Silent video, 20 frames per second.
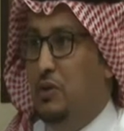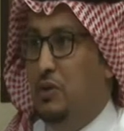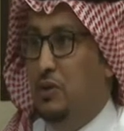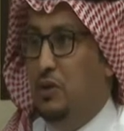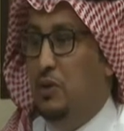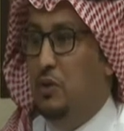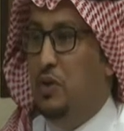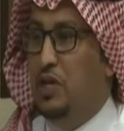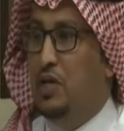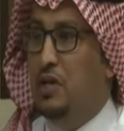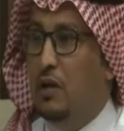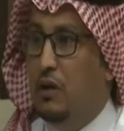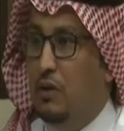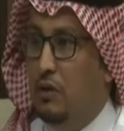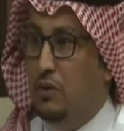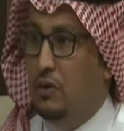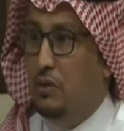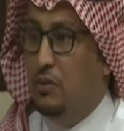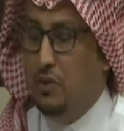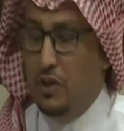You read a lot.
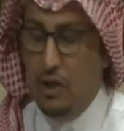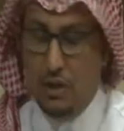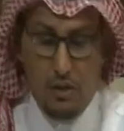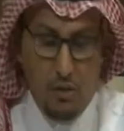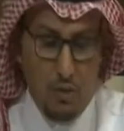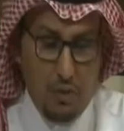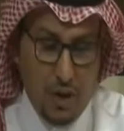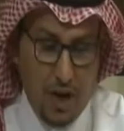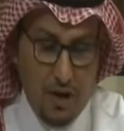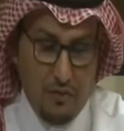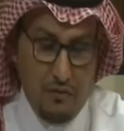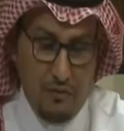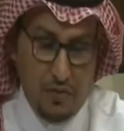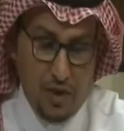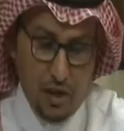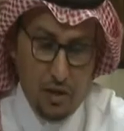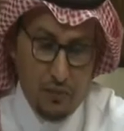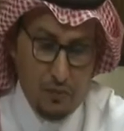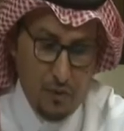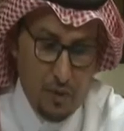You have read
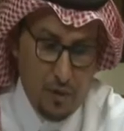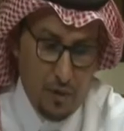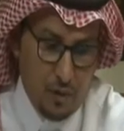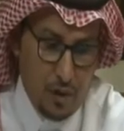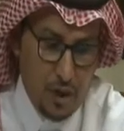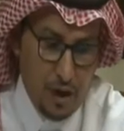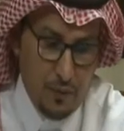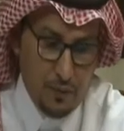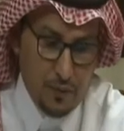for